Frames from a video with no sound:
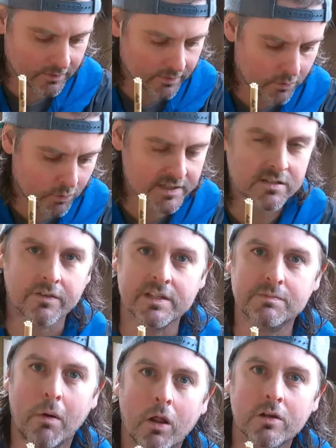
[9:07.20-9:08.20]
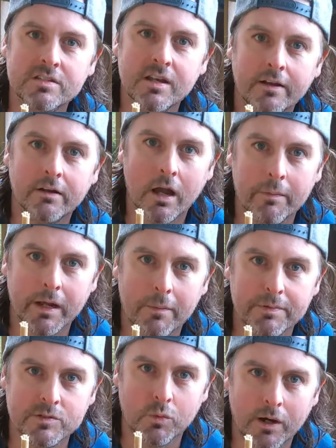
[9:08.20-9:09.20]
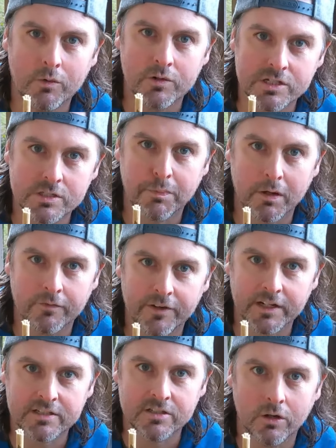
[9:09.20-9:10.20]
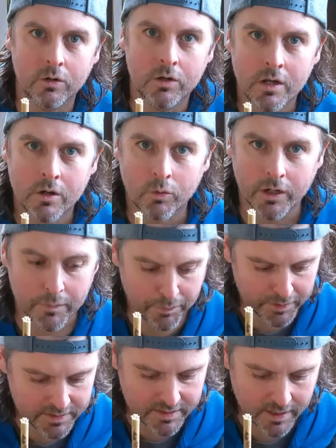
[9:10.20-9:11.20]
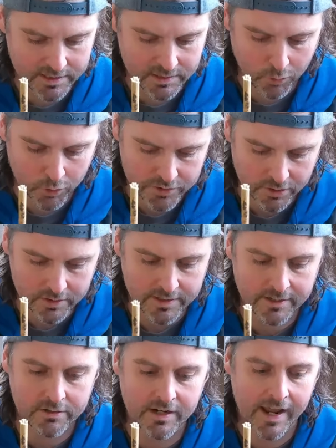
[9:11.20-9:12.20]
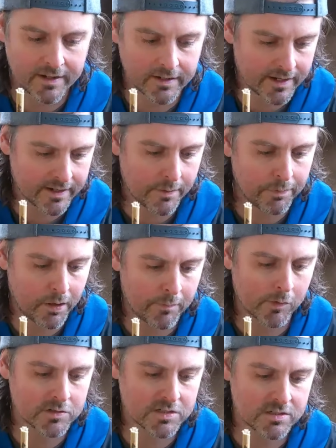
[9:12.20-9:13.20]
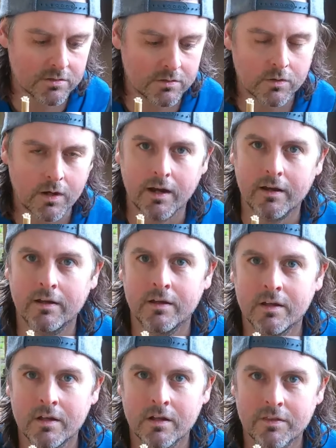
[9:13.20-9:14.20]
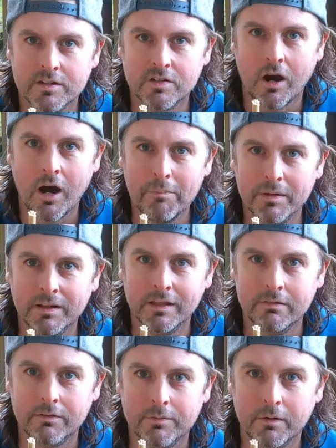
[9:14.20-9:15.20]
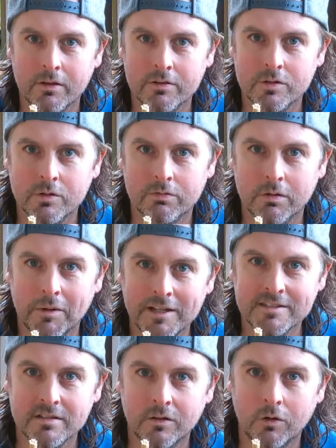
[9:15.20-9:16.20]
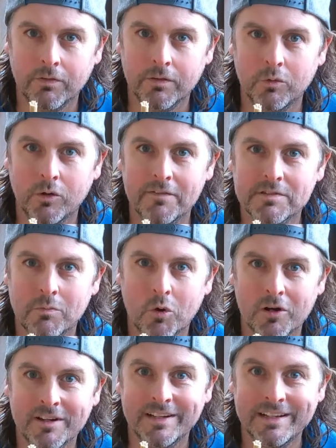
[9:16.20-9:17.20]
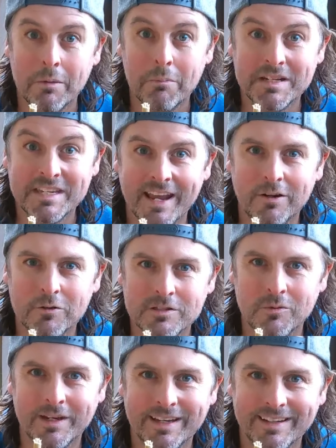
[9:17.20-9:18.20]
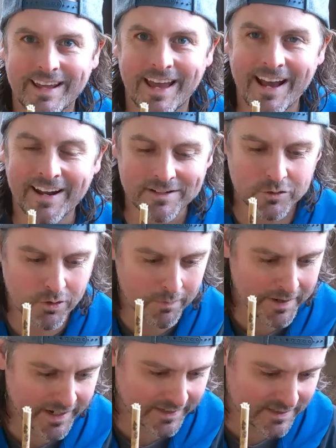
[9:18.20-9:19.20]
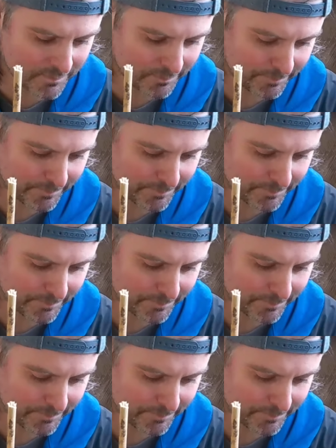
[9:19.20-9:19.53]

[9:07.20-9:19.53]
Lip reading: of the little ones on the smaller side are coming up as well, which is perfect. So we're going to put some more dirt in here today and get it up almost to the top and leave it for another 2 or 3 months, and hopefully we'll have some more potatoes that we can add into our mix.